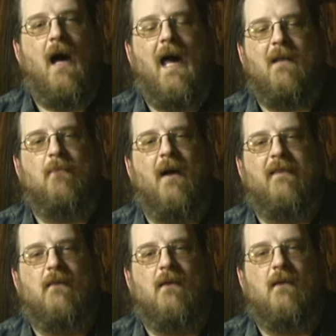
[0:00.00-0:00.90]
I had to buy
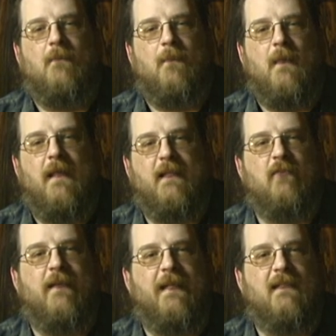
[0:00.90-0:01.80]
the
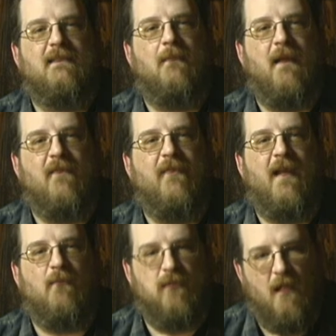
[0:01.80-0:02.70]
ingredients to make
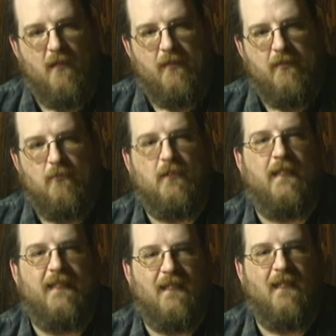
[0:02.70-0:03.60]
fake blood because
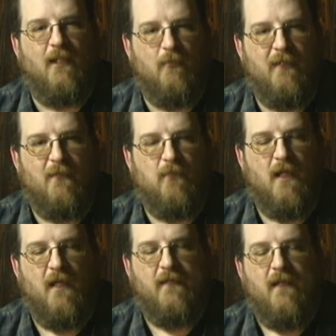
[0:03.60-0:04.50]
I needed a little bit of
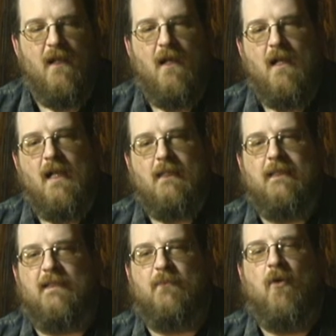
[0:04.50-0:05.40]
blood.
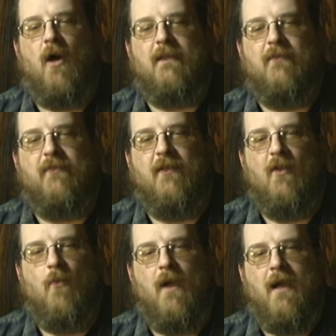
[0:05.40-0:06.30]
There's a part in the
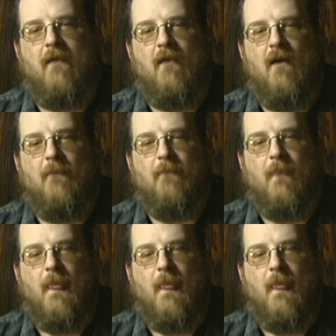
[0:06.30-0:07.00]
film where a